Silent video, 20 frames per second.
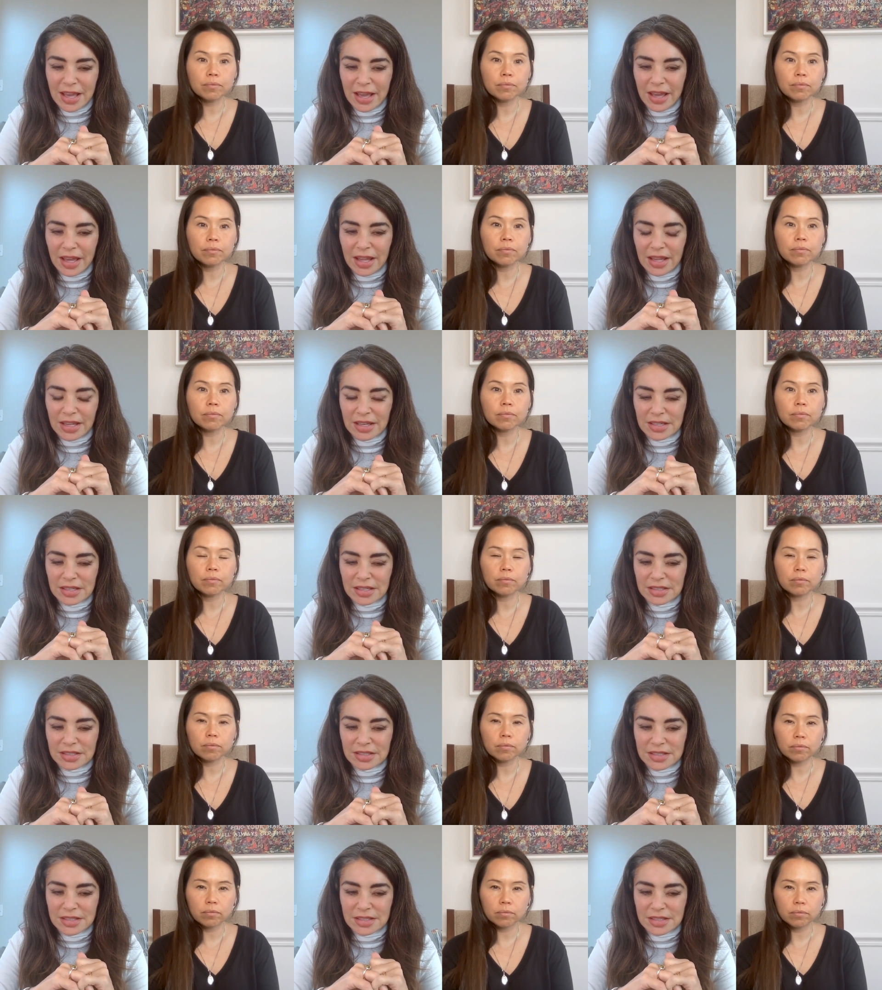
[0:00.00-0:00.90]

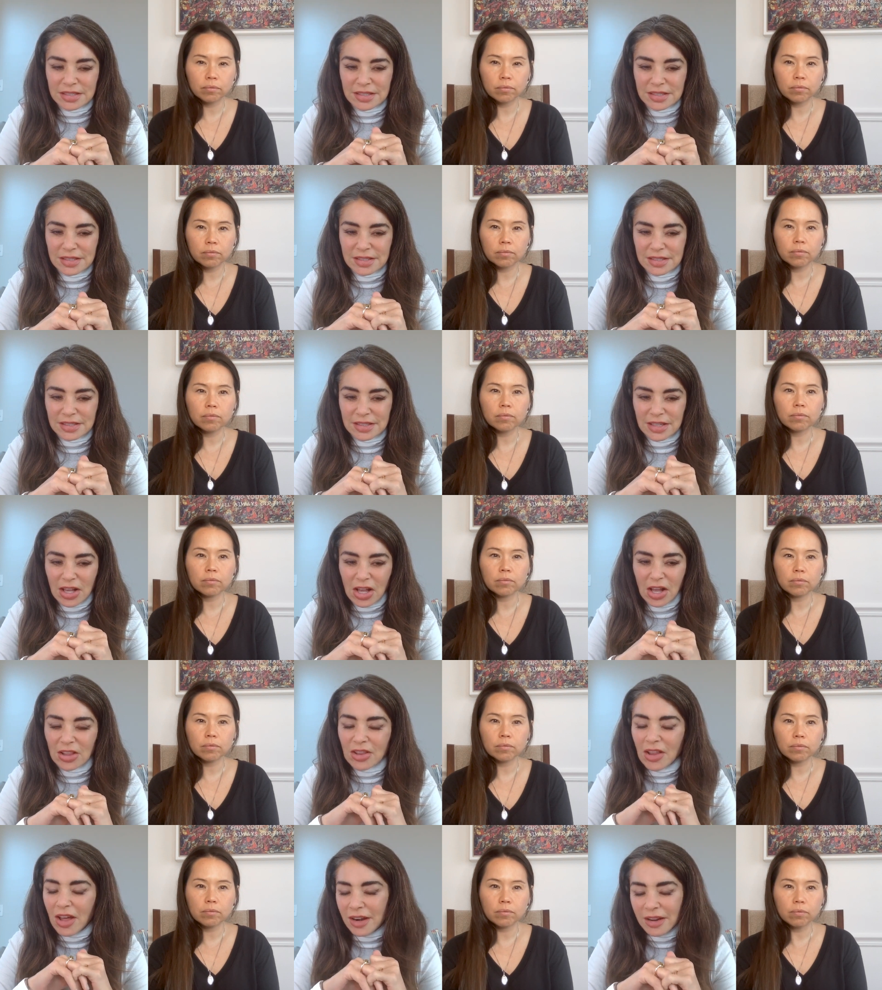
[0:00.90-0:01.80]
Speaker 1: And
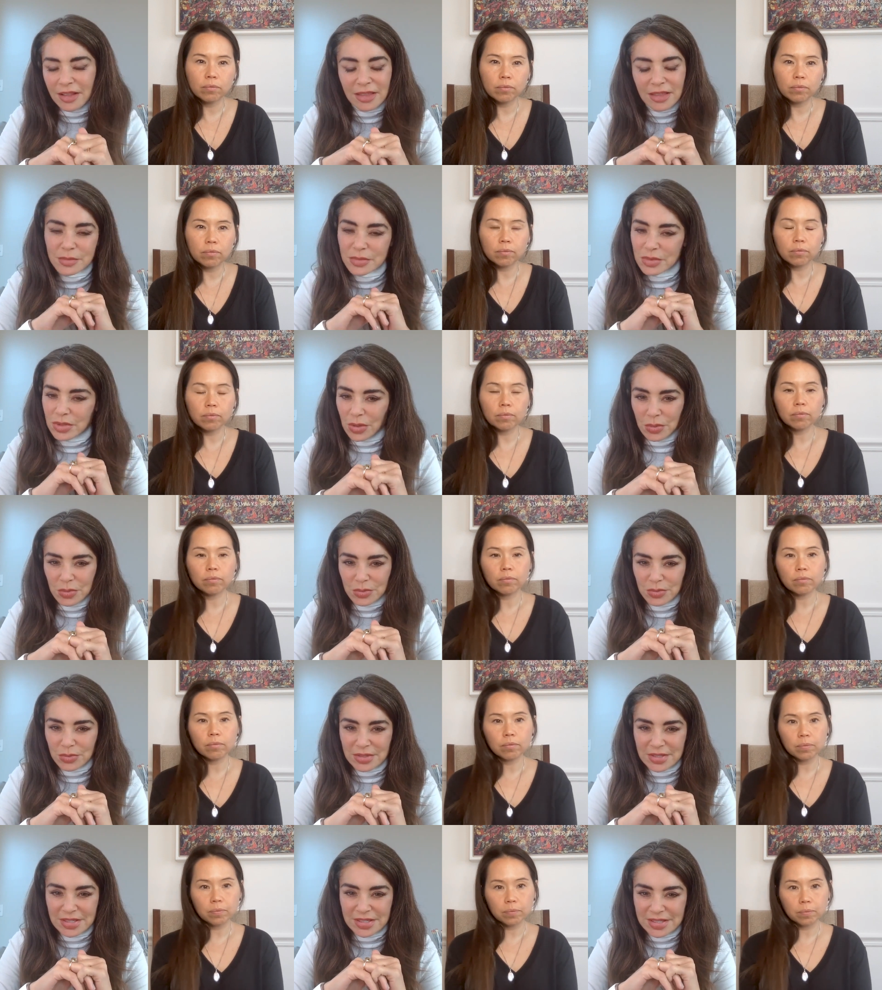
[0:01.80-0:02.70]
a lot of them
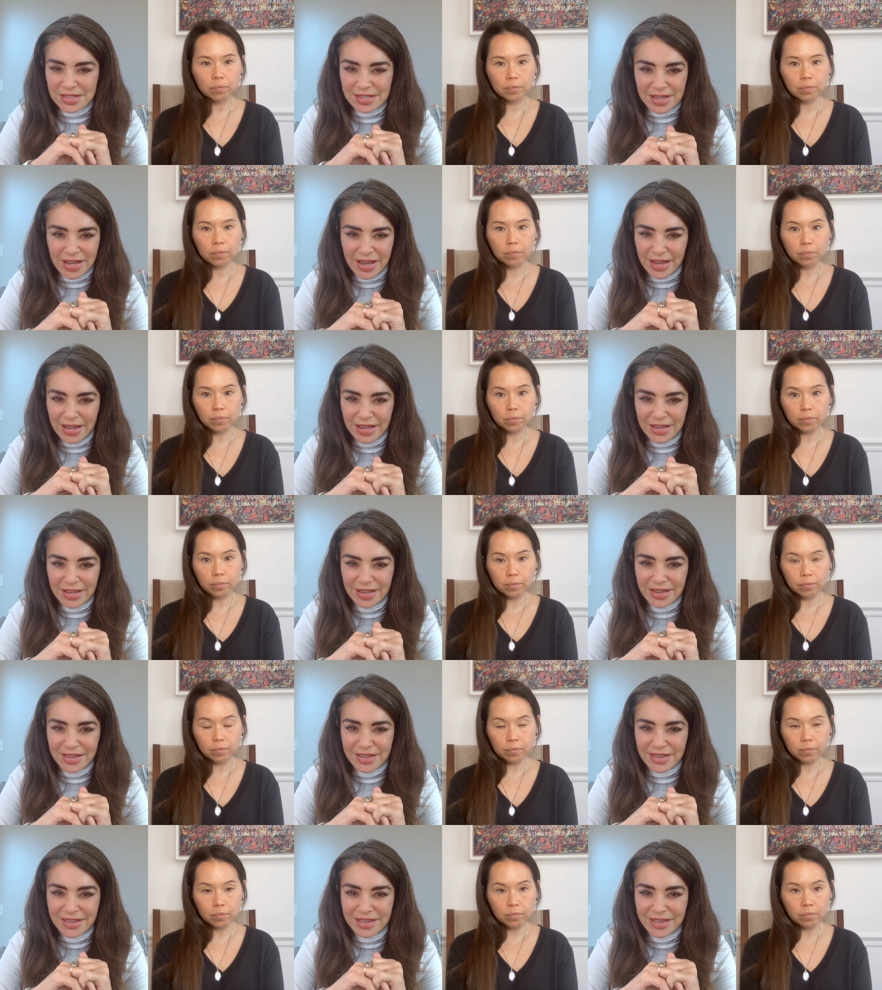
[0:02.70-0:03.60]
don't
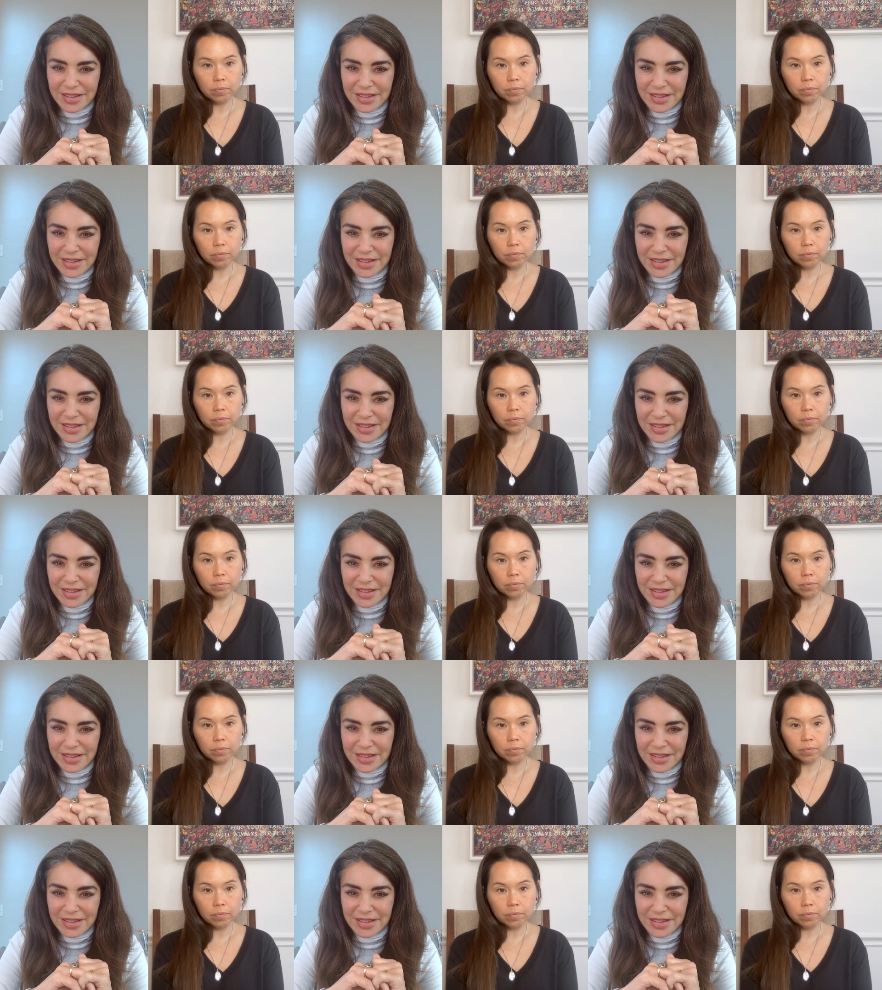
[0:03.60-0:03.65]
stay